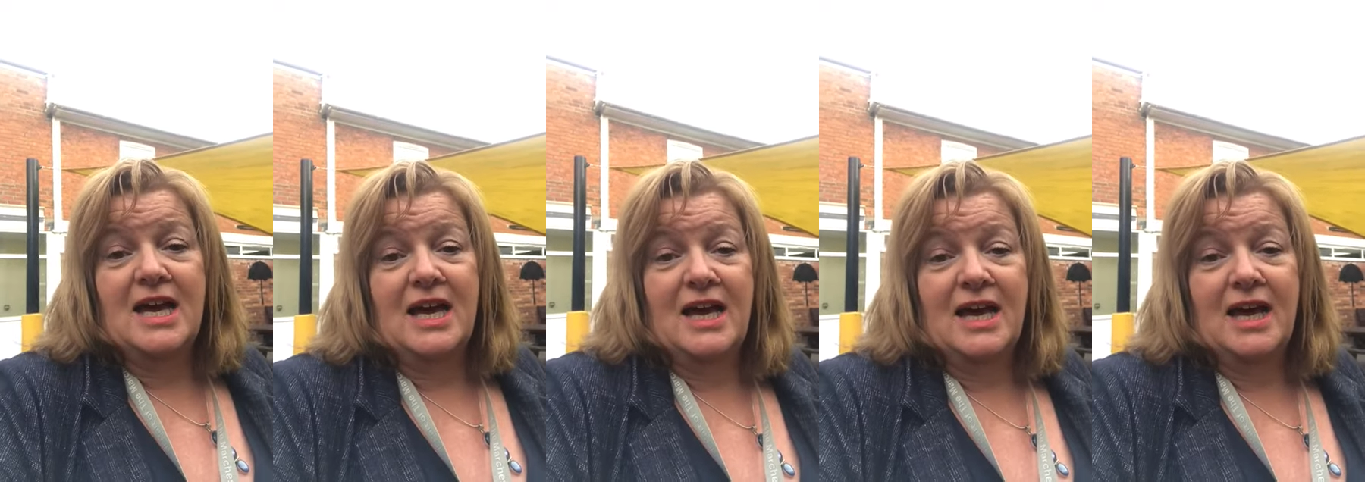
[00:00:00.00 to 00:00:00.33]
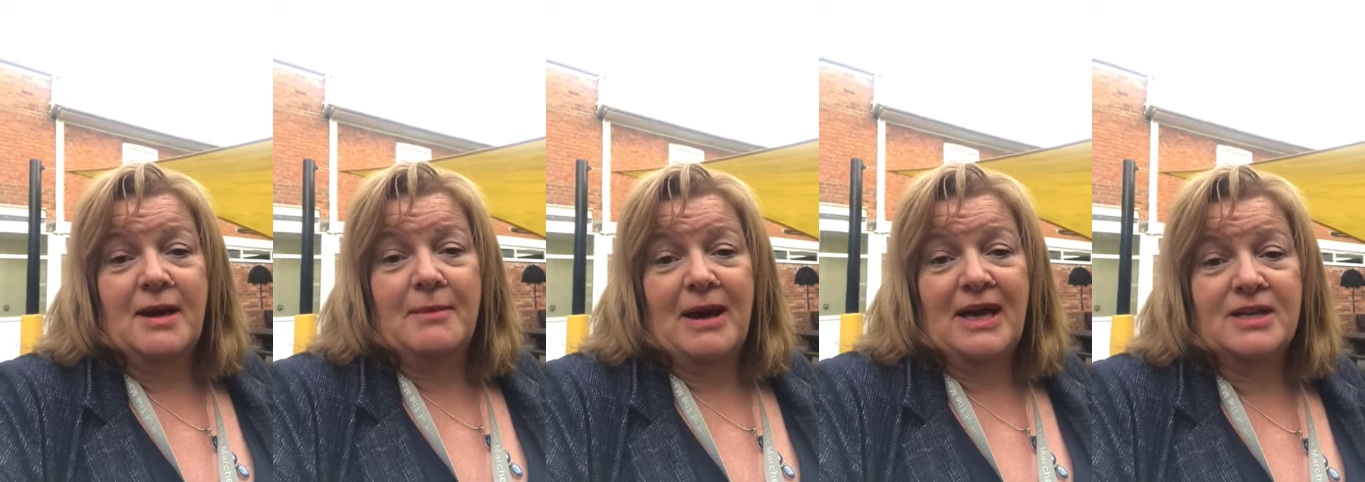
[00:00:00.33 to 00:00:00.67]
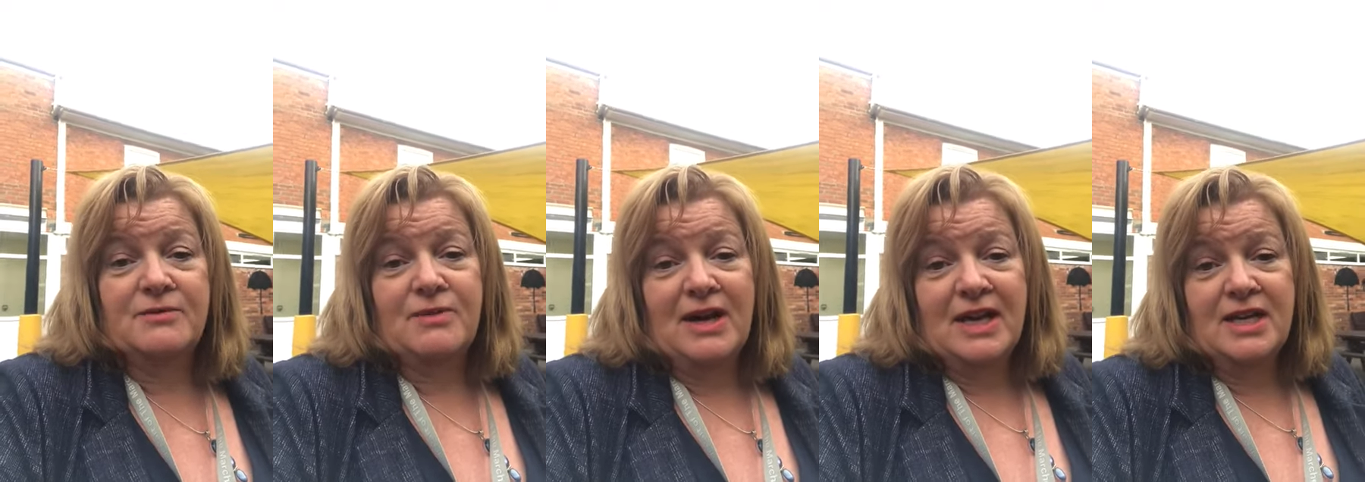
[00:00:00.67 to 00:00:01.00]
and
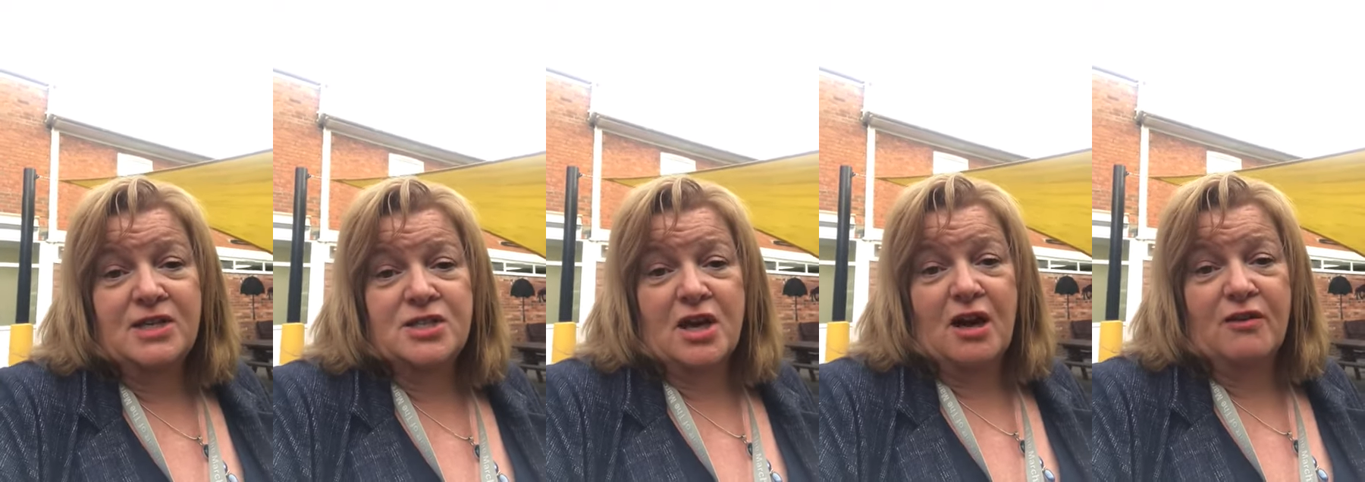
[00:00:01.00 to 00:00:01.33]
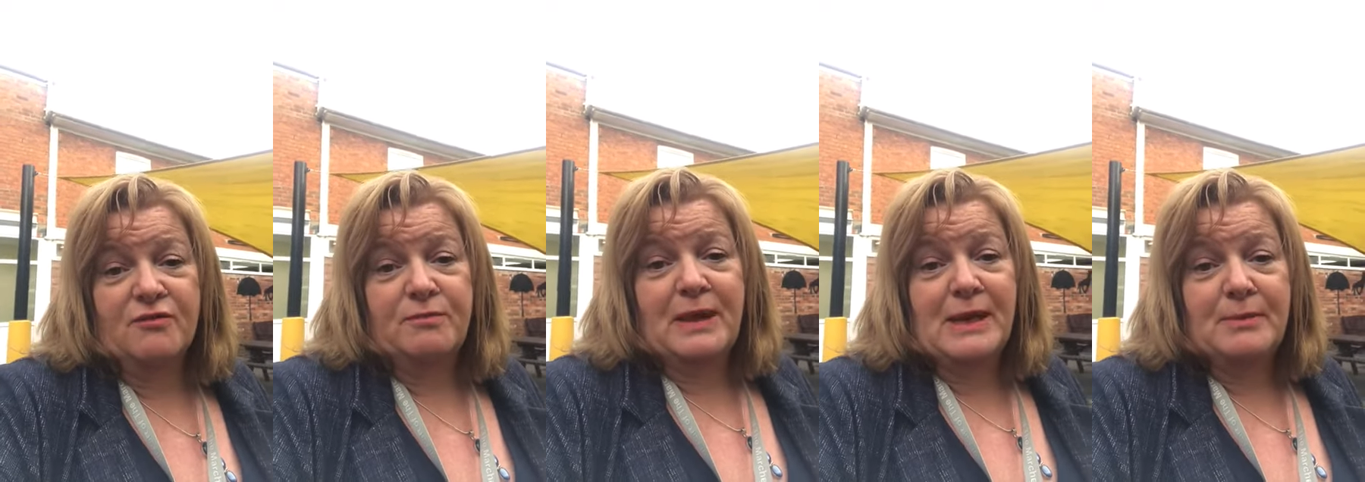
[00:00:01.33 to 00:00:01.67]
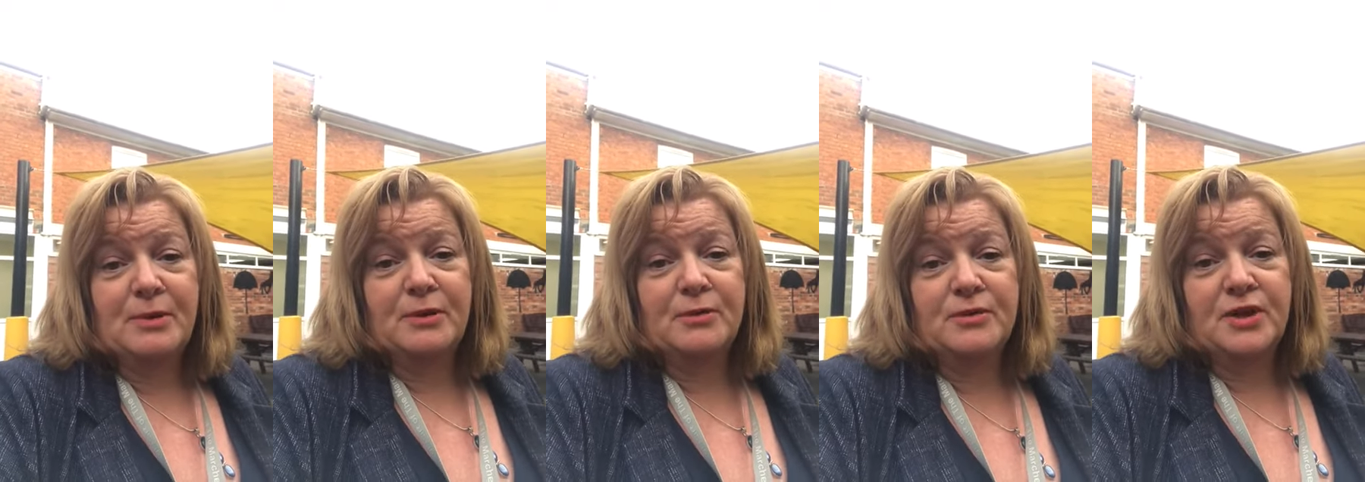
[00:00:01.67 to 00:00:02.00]
a range of
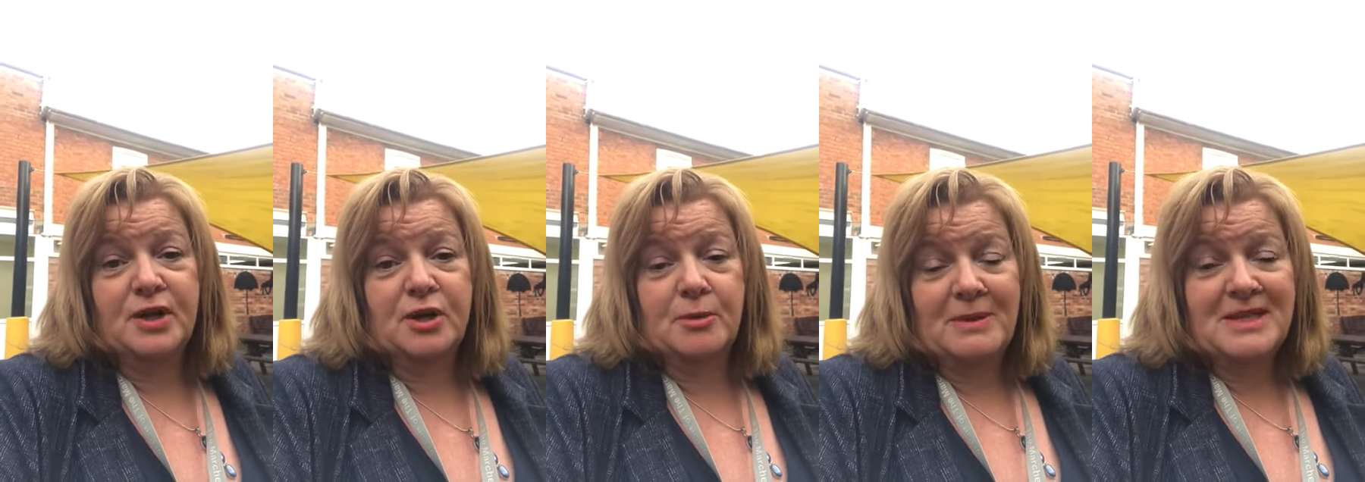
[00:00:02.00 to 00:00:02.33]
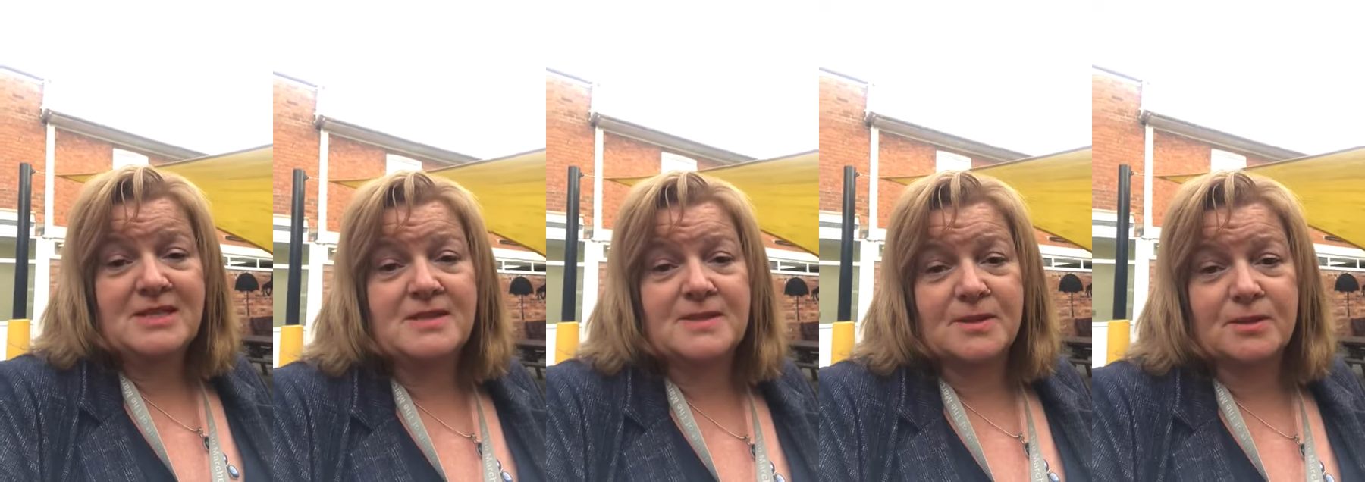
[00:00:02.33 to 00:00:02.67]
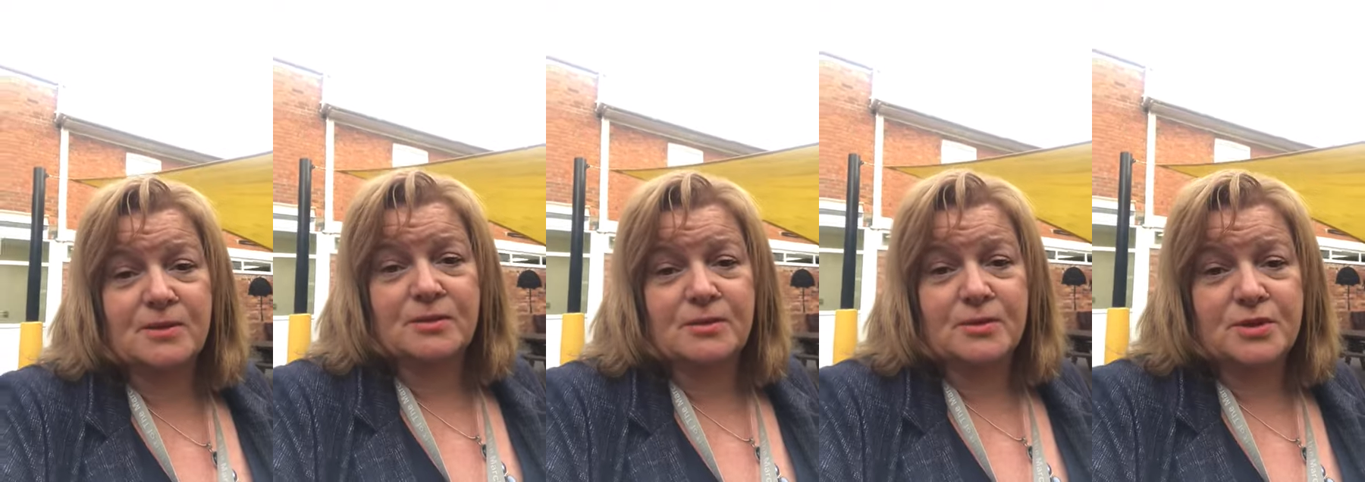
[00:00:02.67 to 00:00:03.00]
people that come into
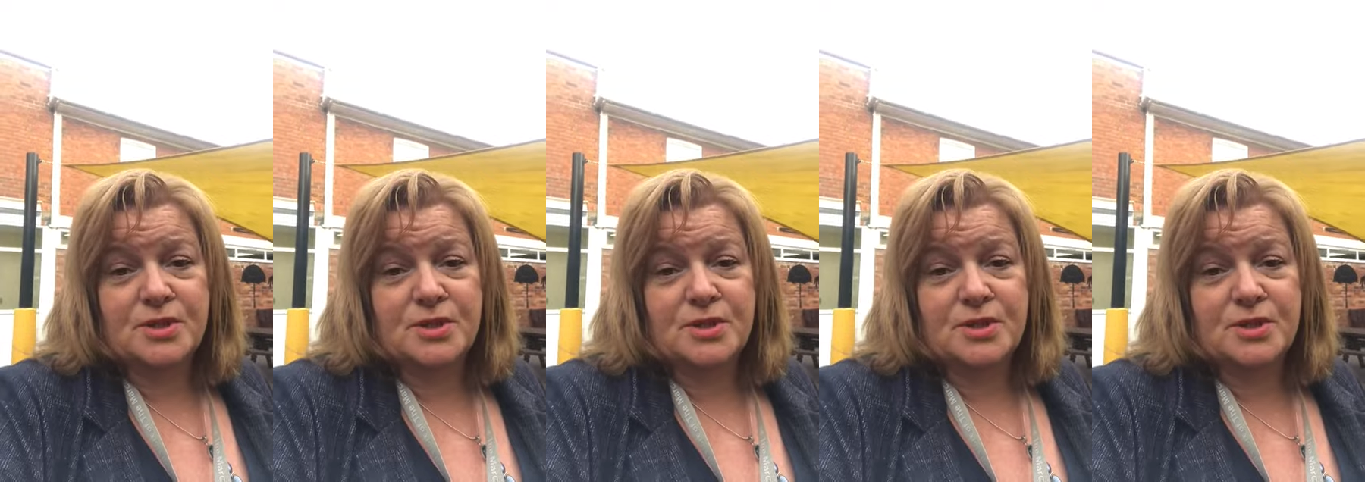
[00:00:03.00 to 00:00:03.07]
school